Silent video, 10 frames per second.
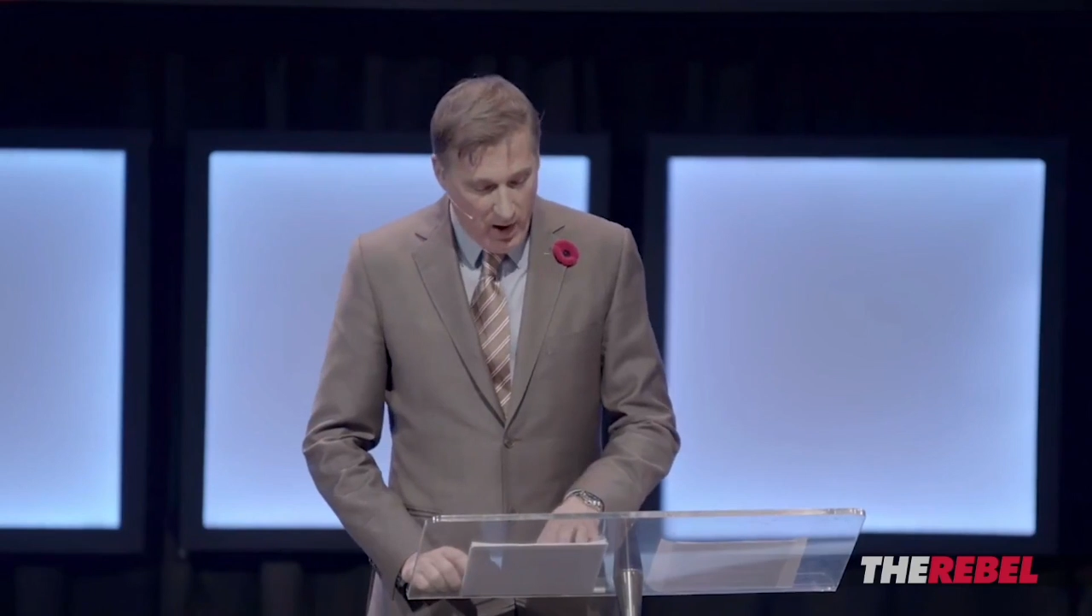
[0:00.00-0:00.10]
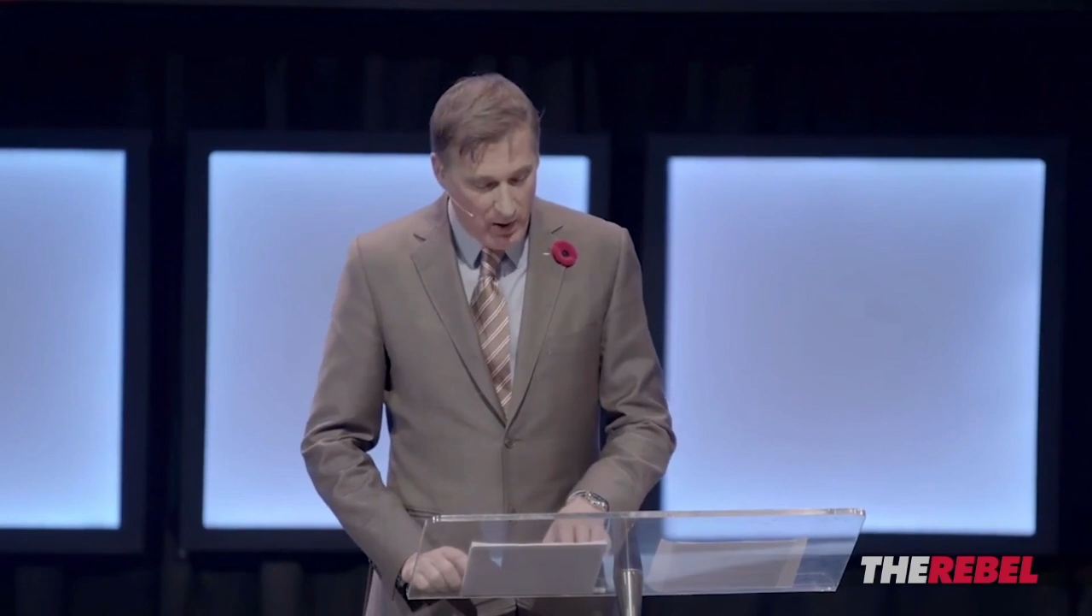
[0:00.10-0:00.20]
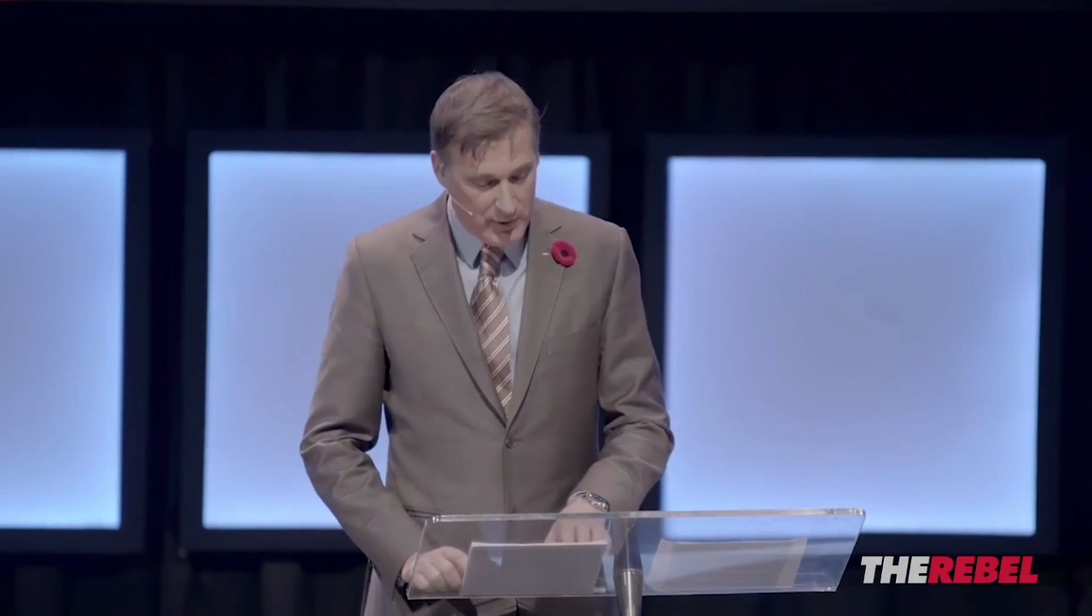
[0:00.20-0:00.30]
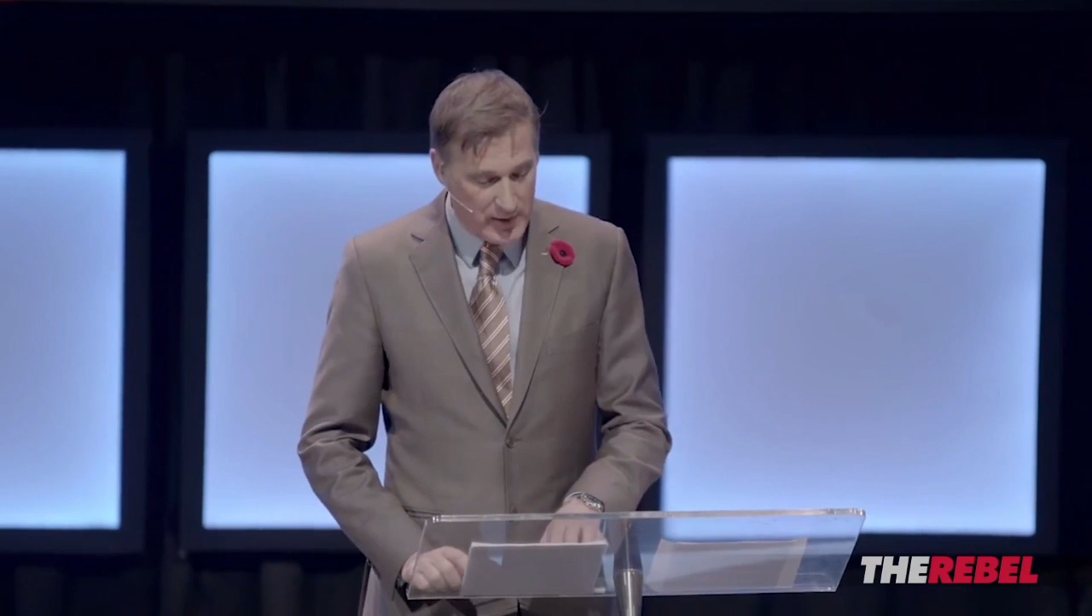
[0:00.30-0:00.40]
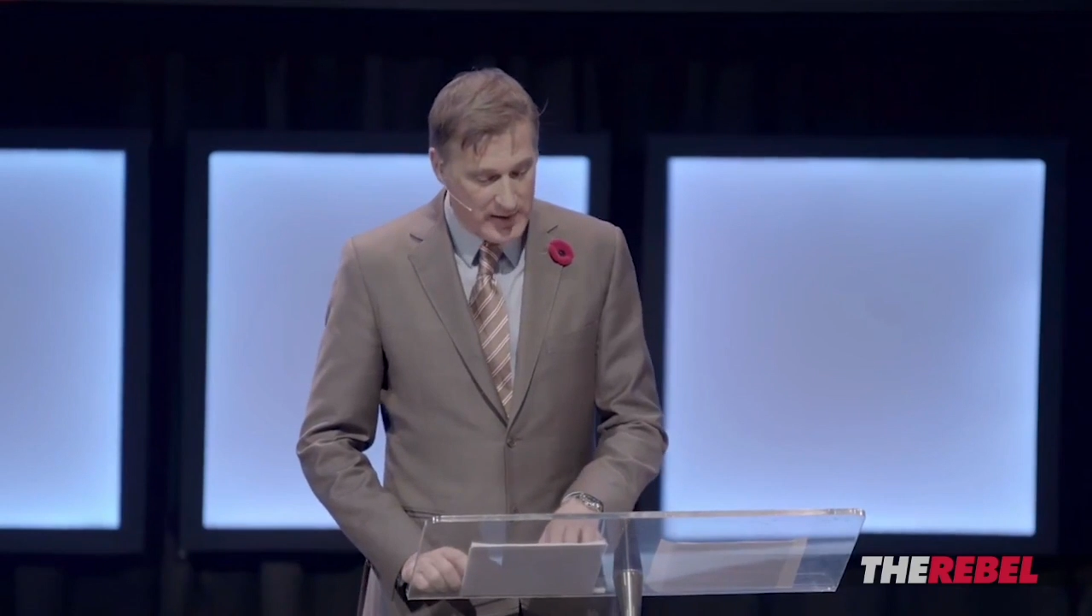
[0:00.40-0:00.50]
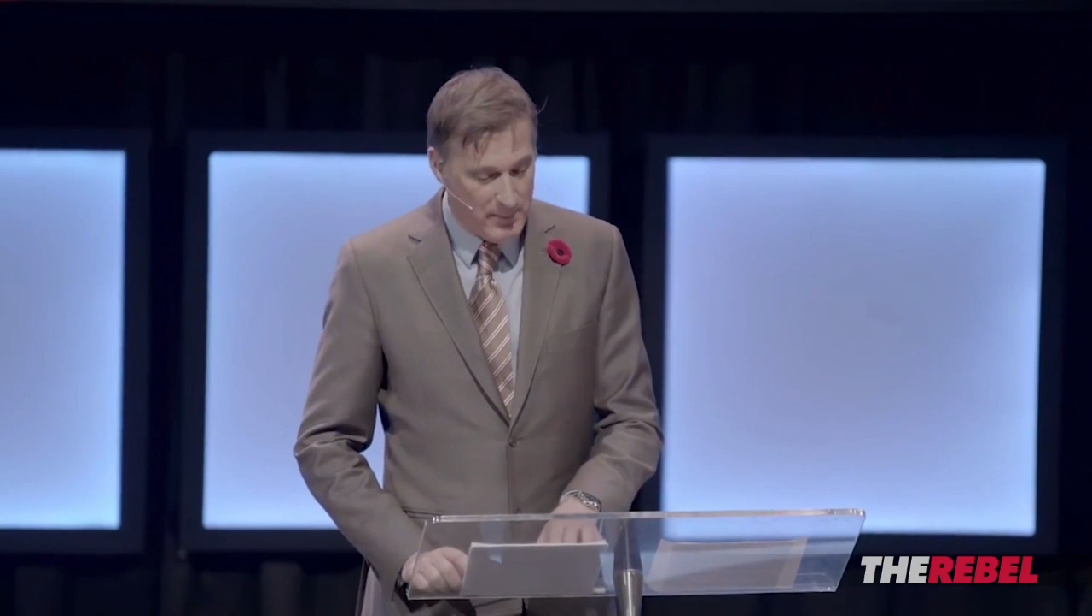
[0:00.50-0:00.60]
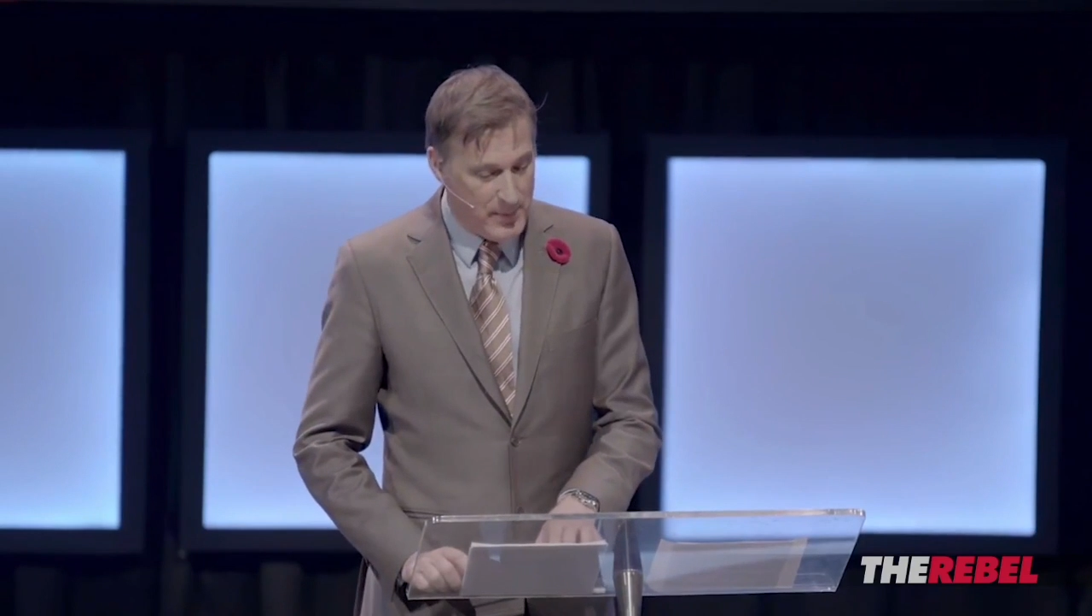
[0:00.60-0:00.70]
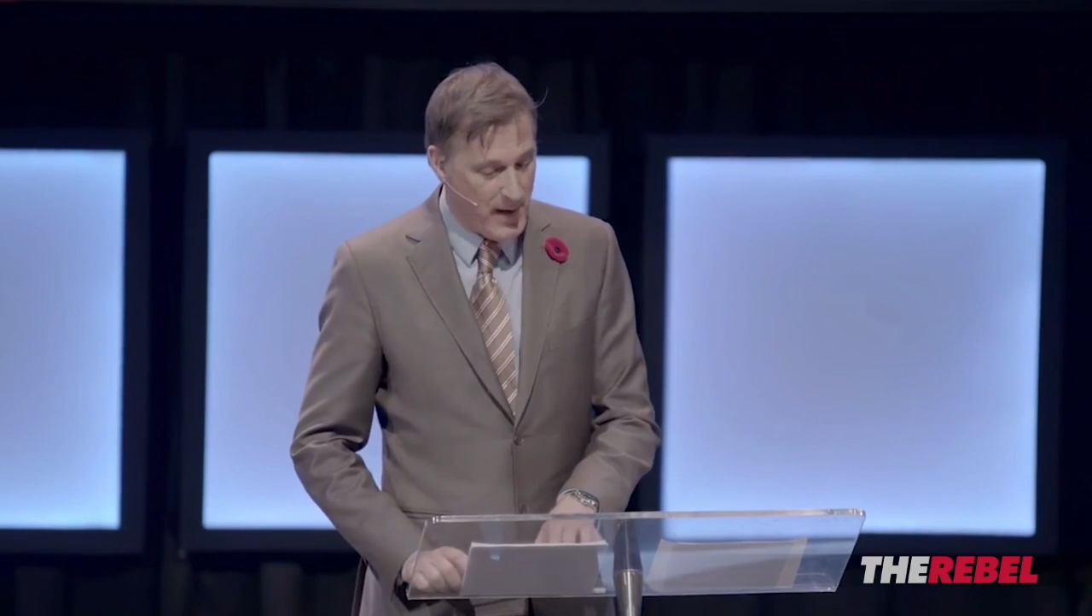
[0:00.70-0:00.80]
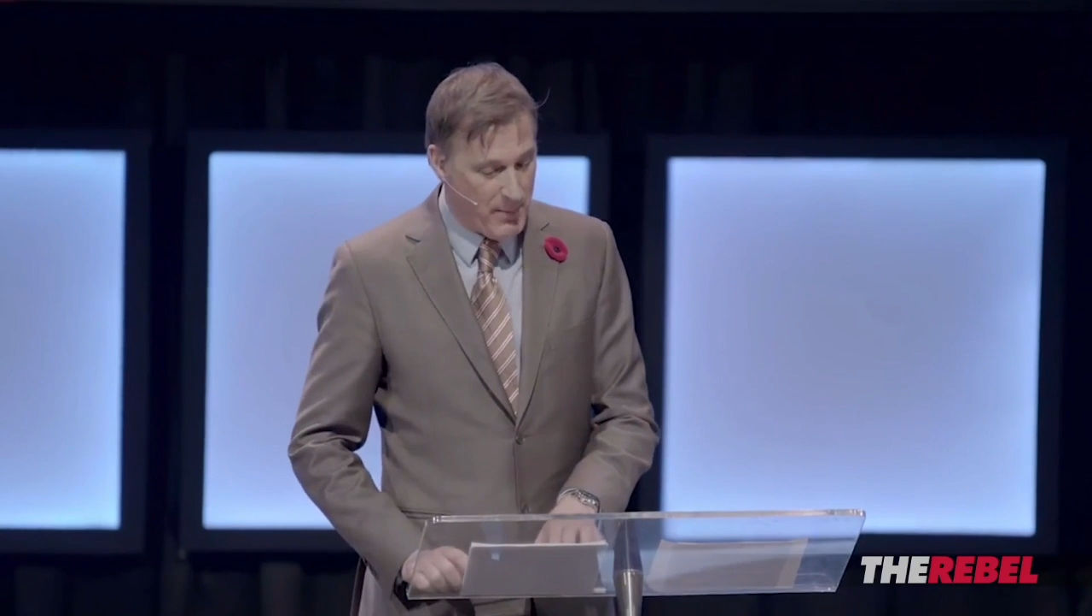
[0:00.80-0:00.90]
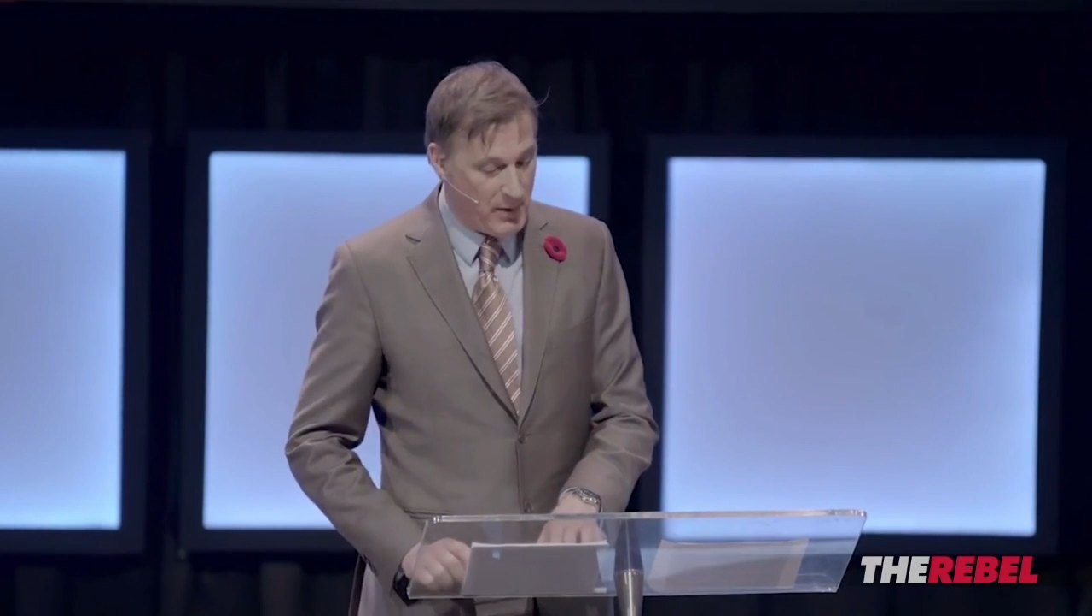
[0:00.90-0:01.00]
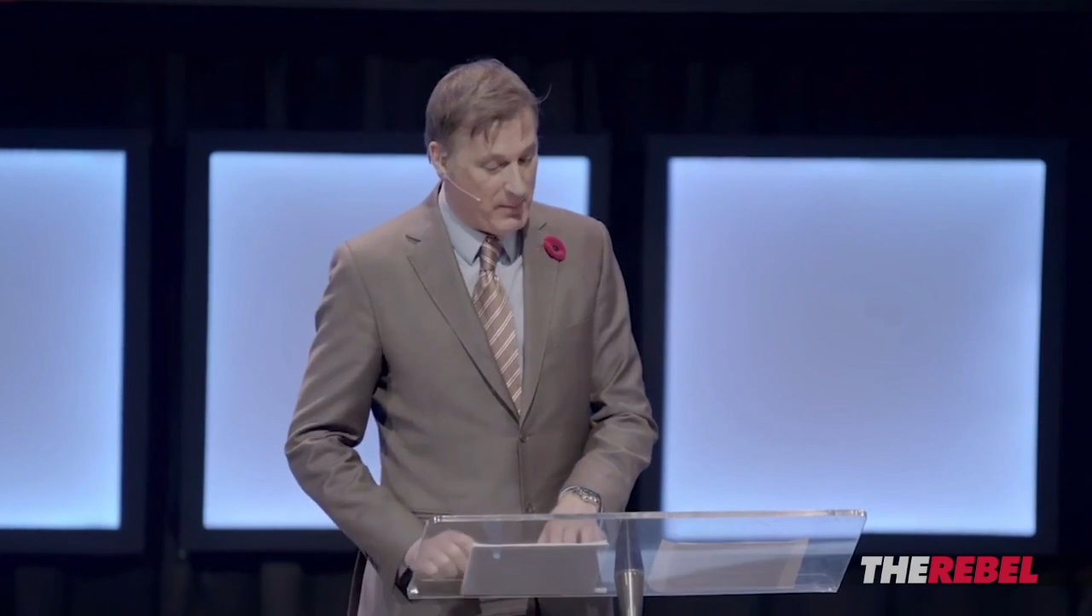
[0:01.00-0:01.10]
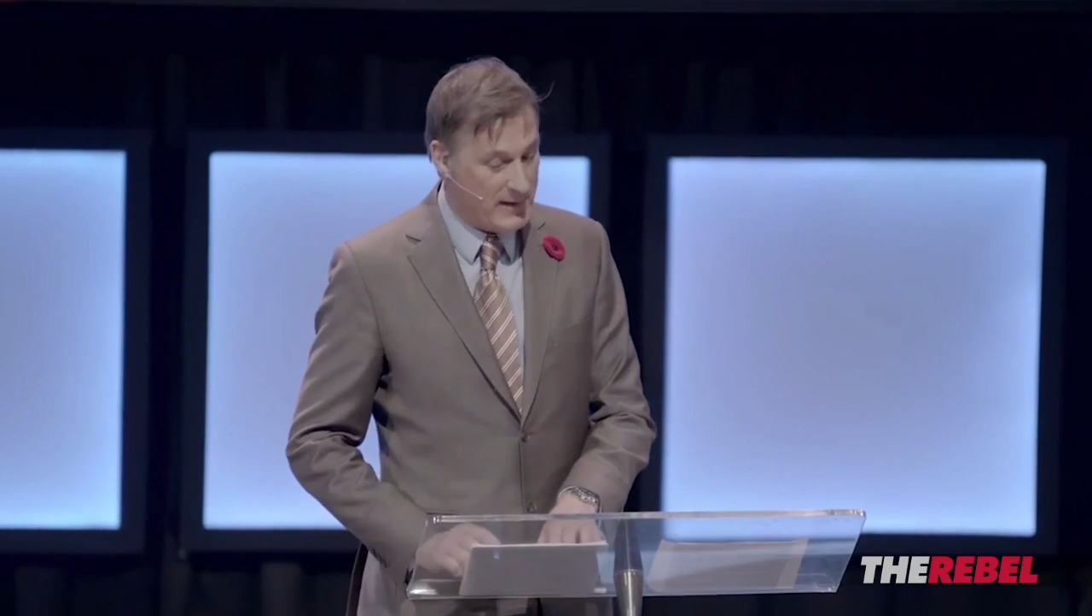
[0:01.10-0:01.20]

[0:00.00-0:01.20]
are not happy about